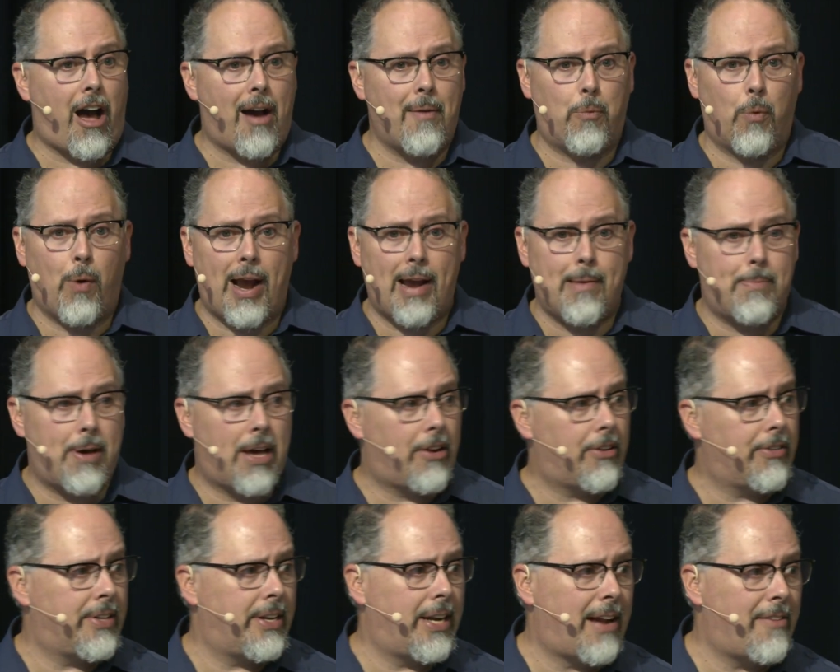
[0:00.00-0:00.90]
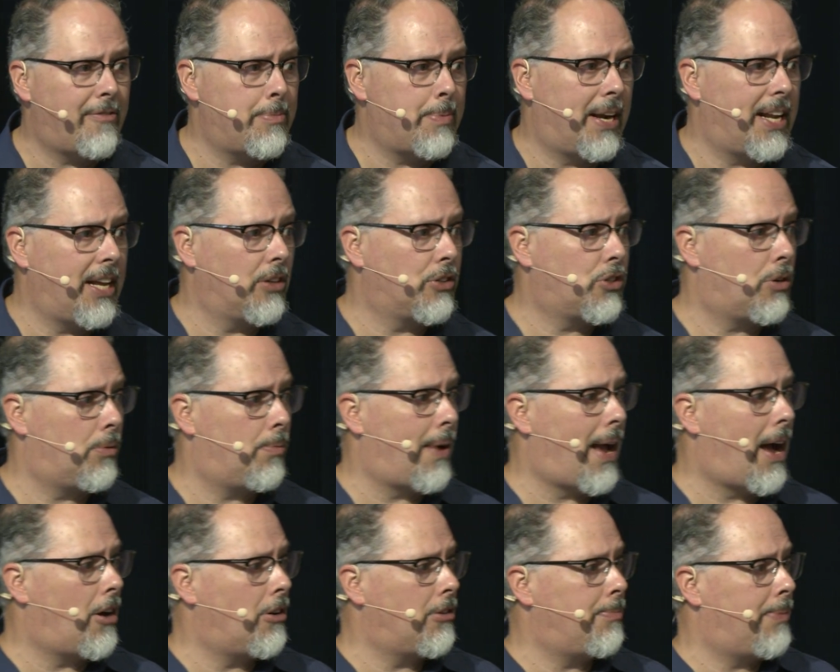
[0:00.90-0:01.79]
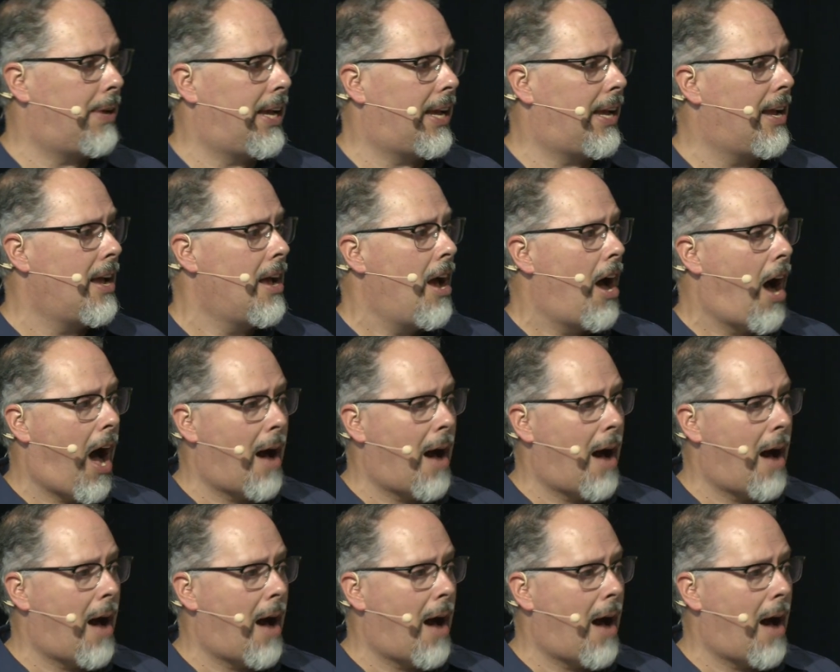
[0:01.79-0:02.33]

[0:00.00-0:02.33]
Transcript: I'm way better than everybody else around me.